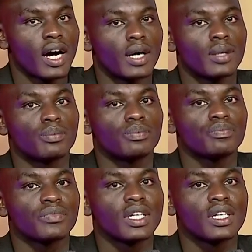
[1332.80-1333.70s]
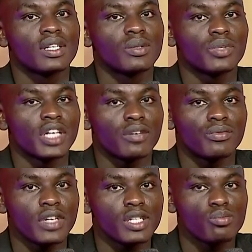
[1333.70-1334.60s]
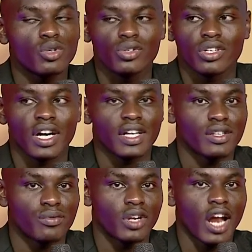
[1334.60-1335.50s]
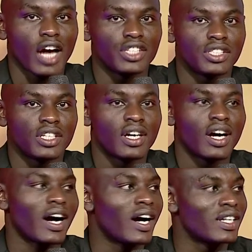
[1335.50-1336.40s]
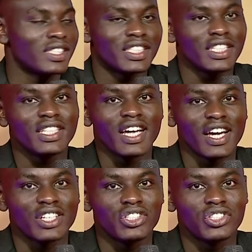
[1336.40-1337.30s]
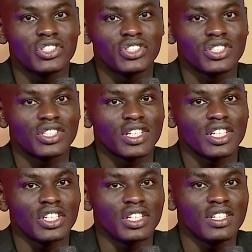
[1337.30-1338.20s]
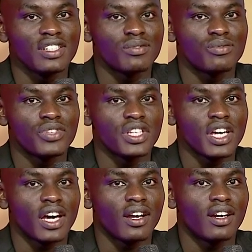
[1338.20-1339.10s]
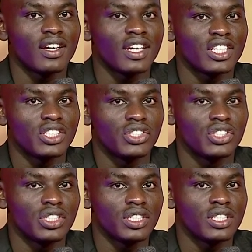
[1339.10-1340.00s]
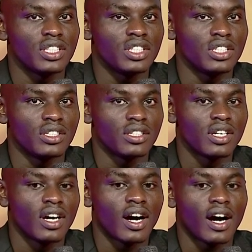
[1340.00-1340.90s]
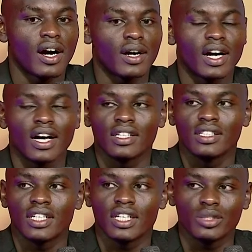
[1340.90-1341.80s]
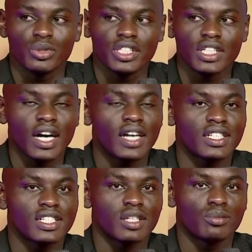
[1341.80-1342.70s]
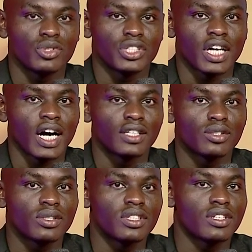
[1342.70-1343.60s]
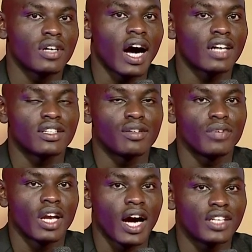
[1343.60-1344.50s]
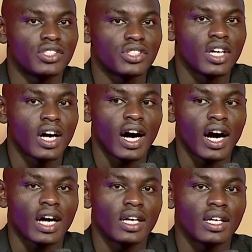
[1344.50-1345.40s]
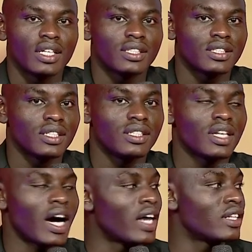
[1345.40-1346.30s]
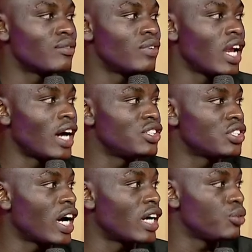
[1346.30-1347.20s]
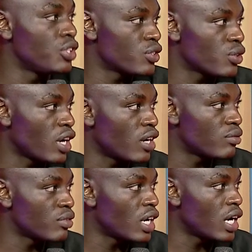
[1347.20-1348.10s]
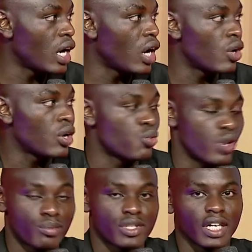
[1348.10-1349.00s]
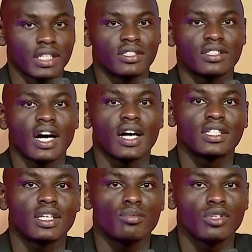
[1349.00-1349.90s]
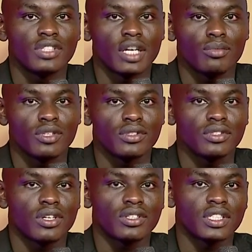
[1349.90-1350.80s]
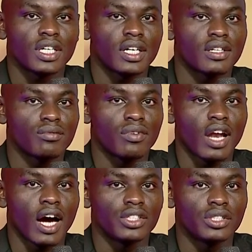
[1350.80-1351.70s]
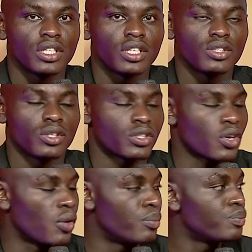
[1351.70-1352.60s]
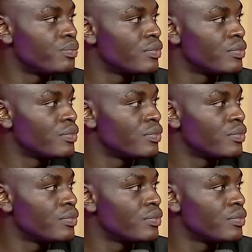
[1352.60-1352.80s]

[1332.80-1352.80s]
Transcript: Um, we have Facebook, The Village, uh, T H E V L A G E. Uh, and uh, Twitter, the same Twitter handle, the, at The Village, uh, LinkedIn at The Village, and we also have uh, our website, uh, w w w dot the village dot com.